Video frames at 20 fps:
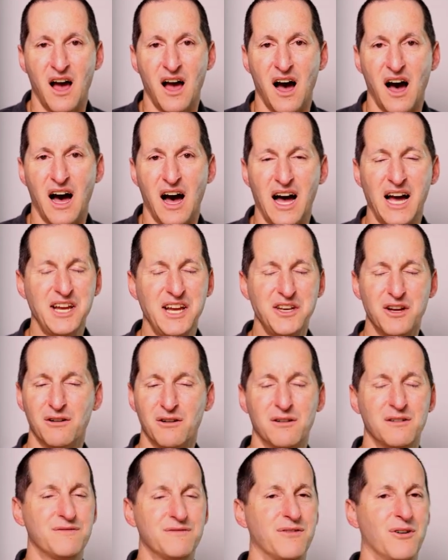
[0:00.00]
I know
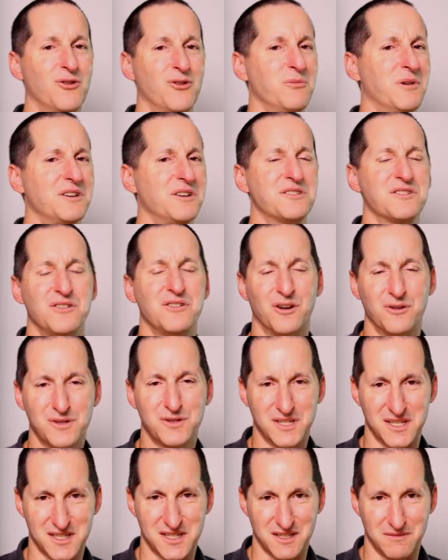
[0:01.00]
of almost no
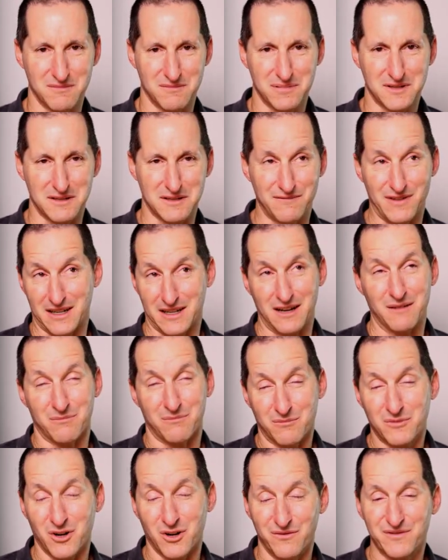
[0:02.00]
systems, in fact, I'm
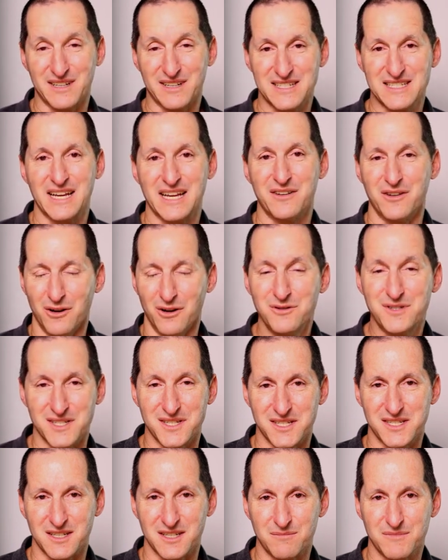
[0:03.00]
confidently saying no
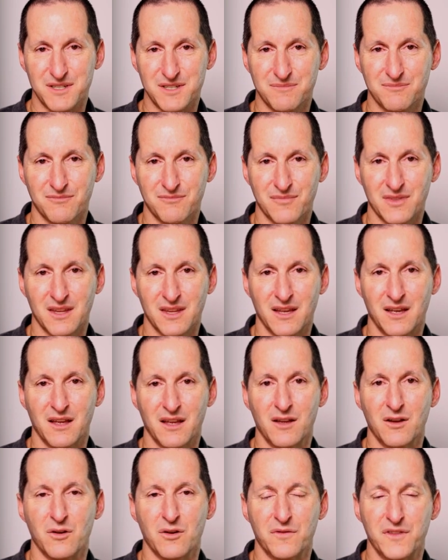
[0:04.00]
systems,
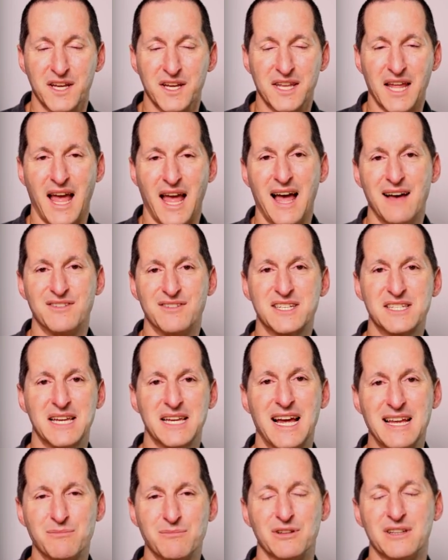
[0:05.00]
that have a
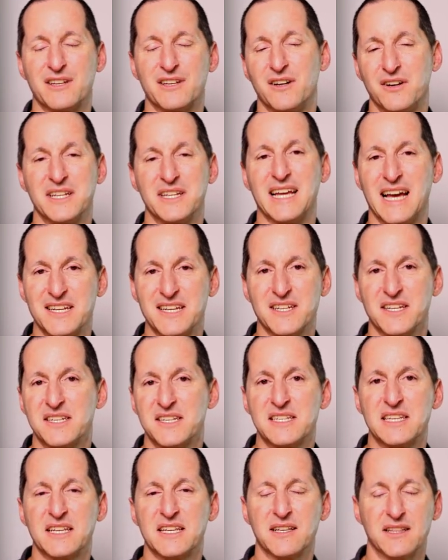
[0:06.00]
table that only has a
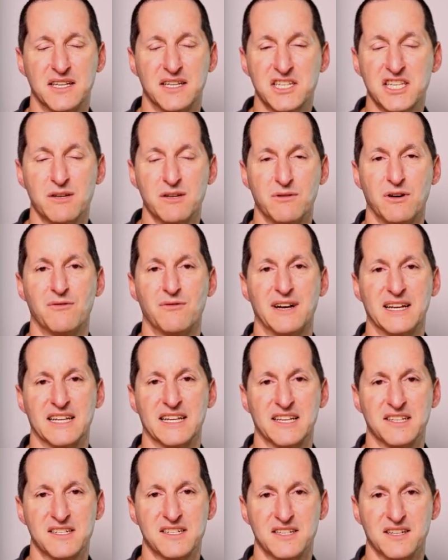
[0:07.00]
single SQL run
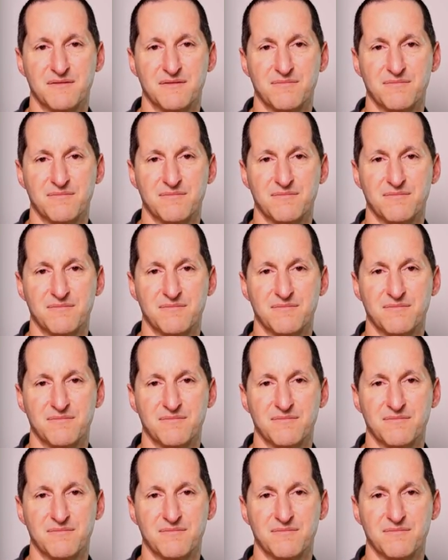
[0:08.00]
against it.